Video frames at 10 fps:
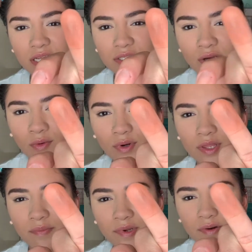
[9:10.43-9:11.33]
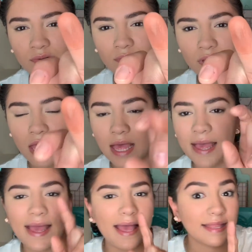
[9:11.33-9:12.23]
tone in the middle?
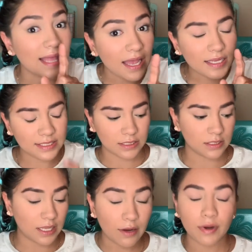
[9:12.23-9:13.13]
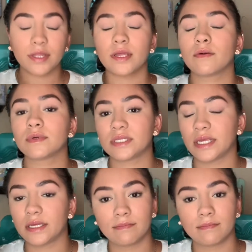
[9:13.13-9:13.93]
That right there was like,